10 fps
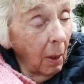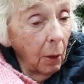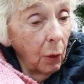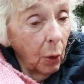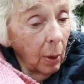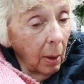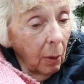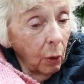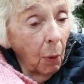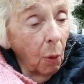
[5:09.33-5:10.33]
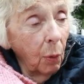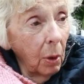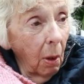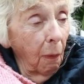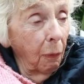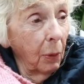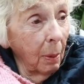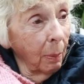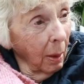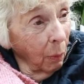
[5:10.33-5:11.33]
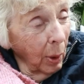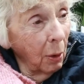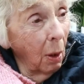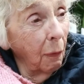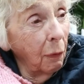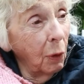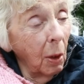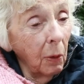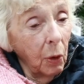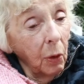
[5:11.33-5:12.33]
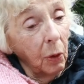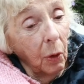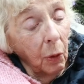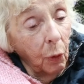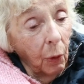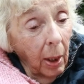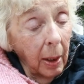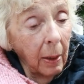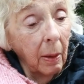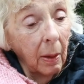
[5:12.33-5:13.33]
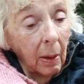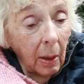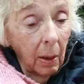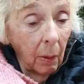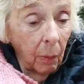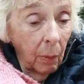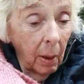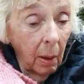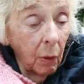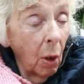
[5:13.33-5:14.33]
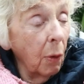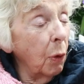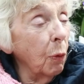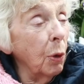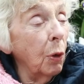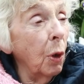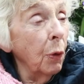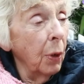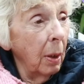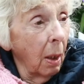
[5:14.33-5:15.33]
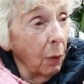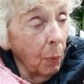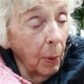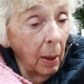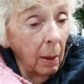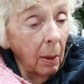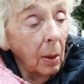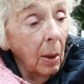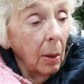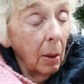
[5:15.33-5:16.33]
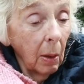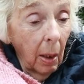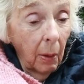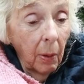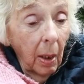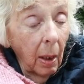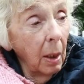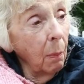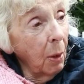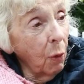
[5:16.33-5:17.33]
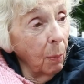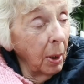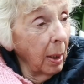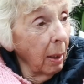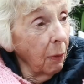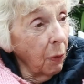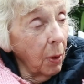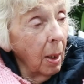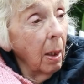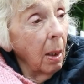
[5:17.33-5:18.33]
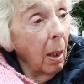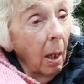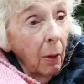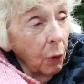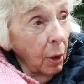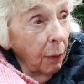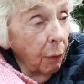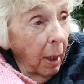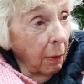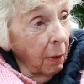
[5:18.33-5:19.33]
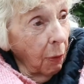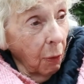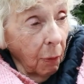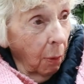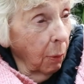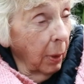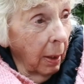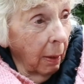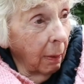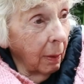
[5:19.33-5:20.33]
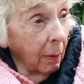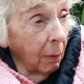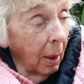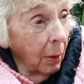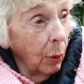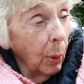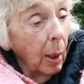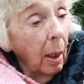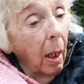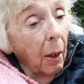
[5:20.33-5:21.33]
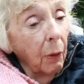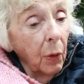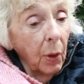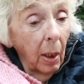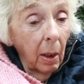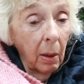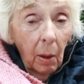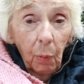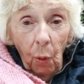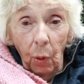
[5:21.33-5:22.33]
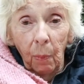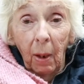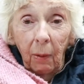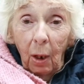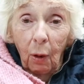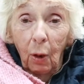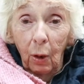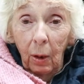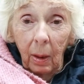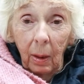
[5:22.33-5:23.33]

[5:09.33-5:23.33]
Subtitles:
Right. She broke it off with him and went off to train at the Rotunda Hospital. And he met somebody else. She lived right across the road there, right? And he was going to marry her.